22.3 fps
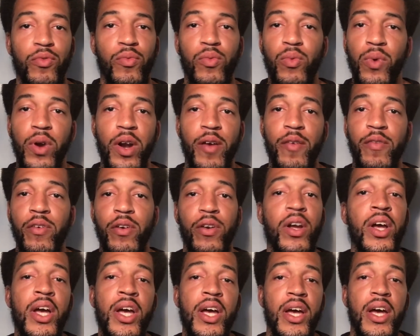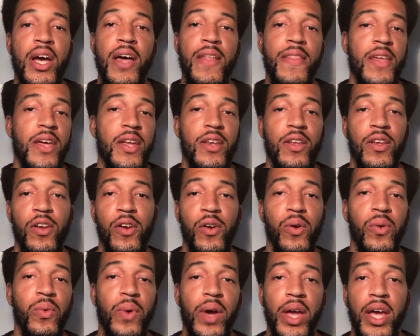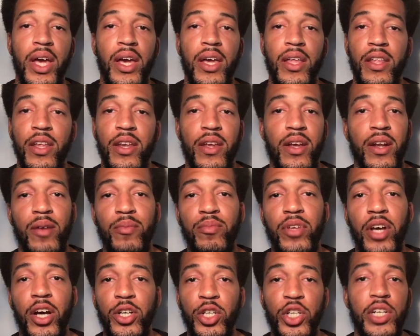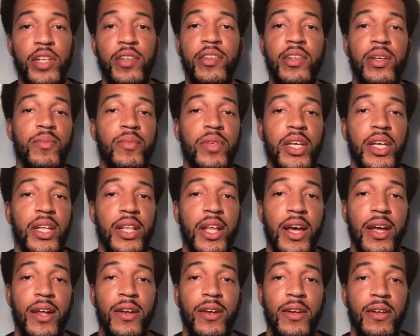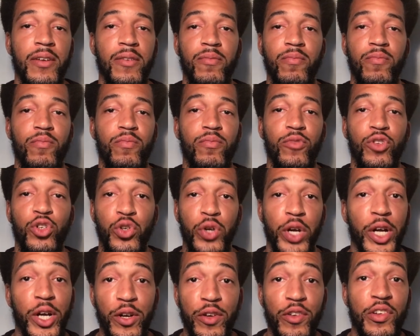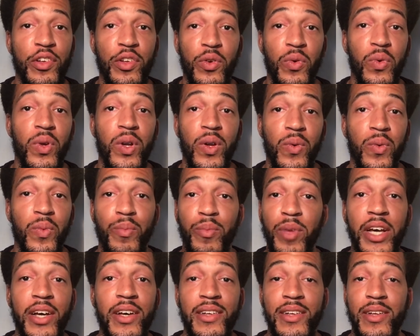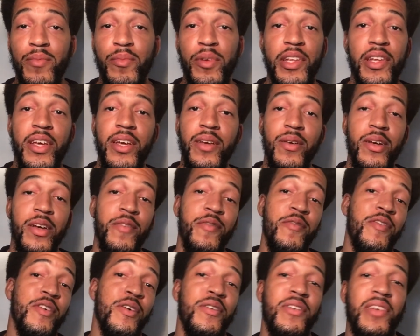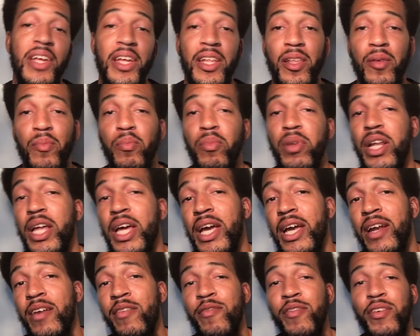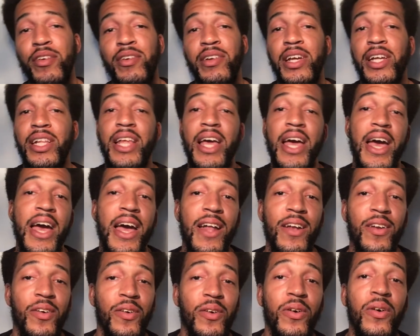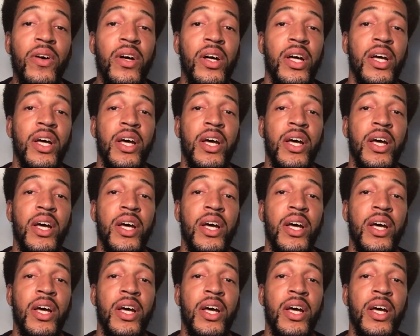whatever, and then you're awake and then you end up touching something that triggers you, and because it feels like the blade, it feels like the handle.